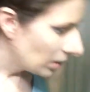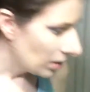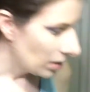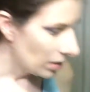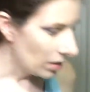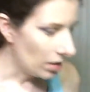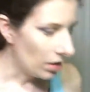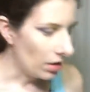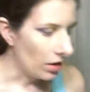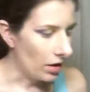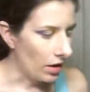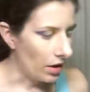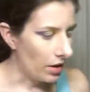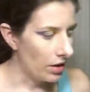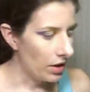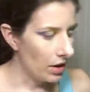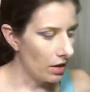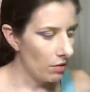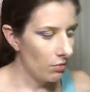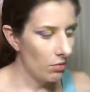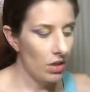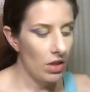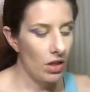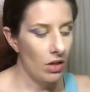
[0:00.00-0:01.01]
All right, I think
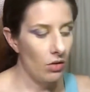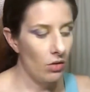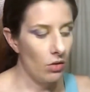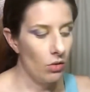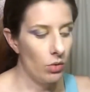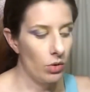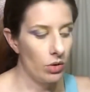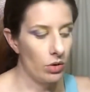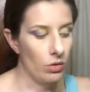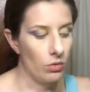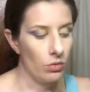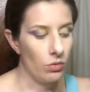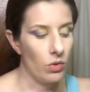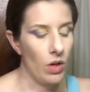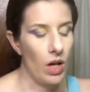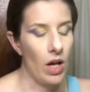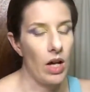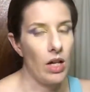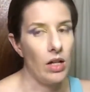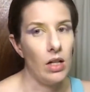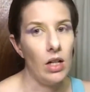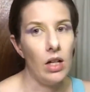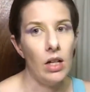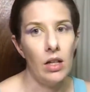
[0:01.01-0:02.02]
I'm going to go in with the red,
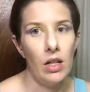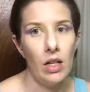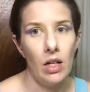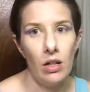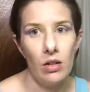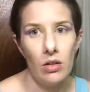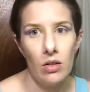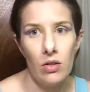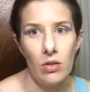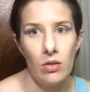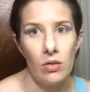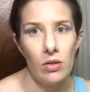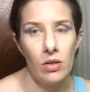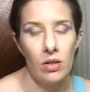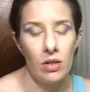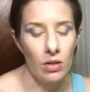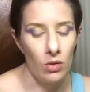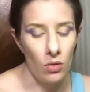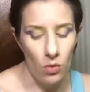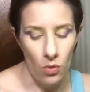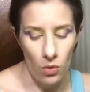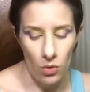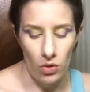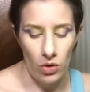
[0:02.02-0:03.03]
and then I'll use the
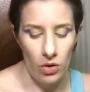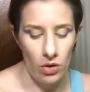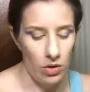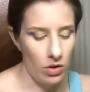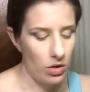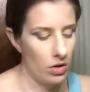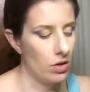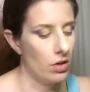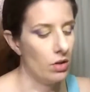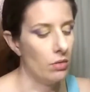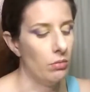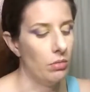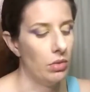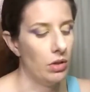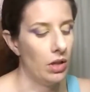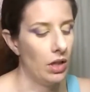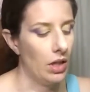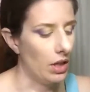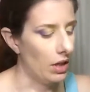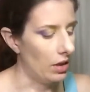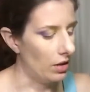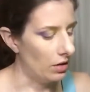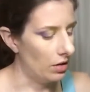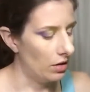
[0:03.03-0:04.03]
orange to
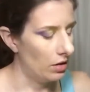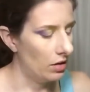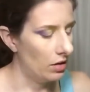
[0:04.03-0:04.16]
blend.